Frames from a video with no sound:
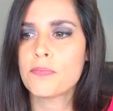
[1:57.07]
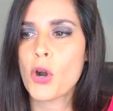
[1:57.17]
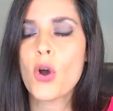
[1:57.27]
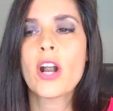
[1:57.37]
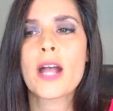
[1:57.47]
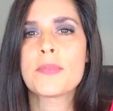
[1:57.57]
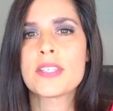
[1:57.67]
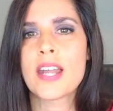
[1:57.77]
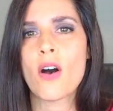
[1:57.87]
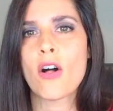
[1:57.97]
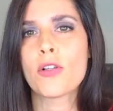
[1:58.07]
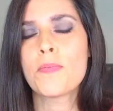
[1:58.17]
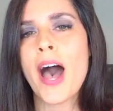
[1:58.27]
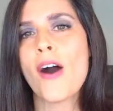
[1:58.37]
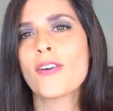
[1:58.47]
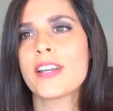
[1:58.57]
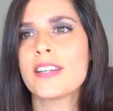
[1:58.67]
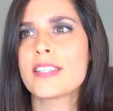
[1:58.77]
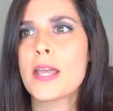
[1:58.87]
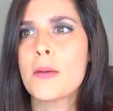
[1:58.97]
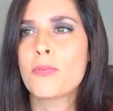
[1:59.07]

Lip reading: program is now all about is